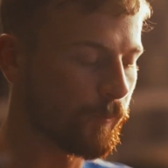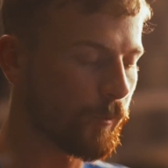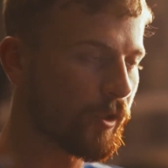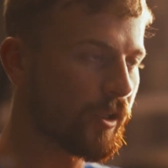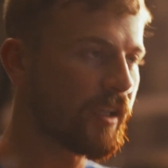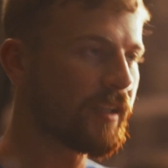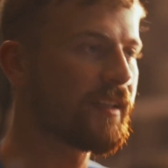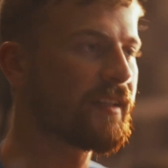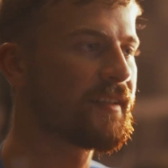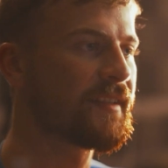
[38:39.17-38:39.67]
we're
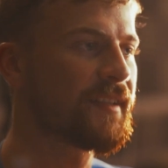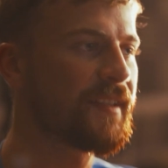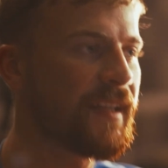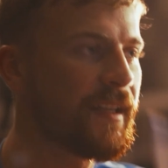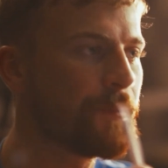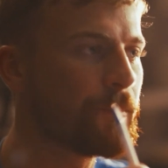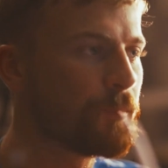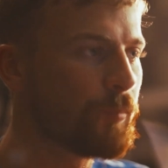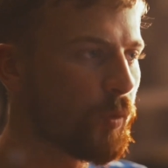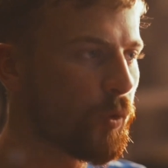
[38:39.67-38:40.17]
gonna see
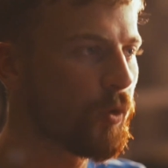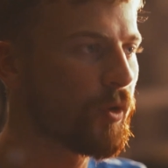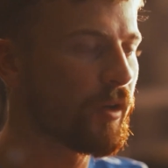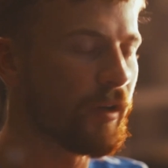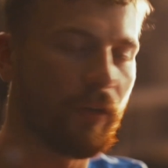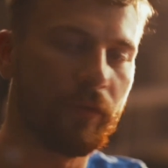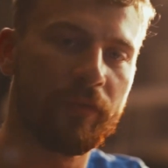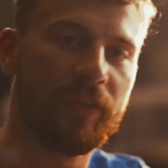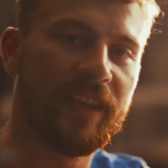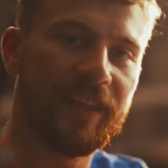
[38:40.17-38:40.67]
more
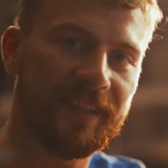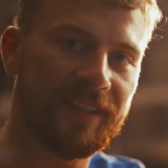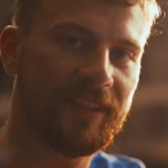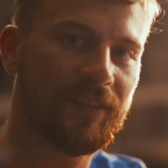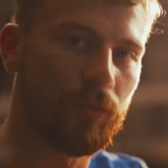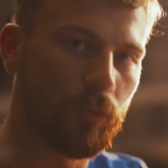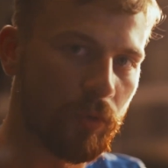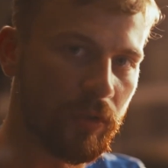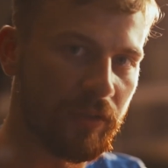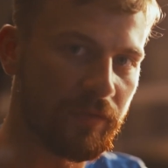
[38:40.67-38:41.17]
of this
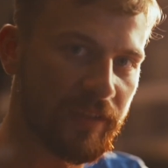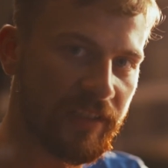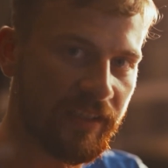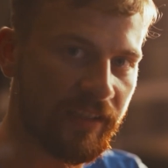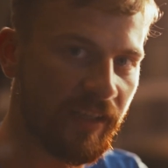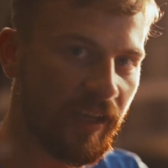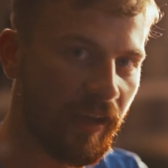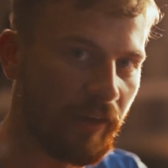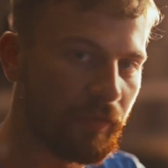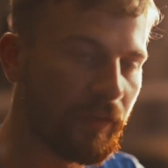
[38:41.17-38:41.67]
sort of
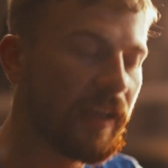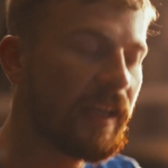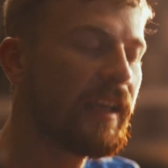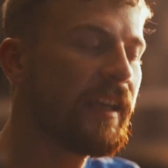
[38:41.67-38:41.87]
stuff,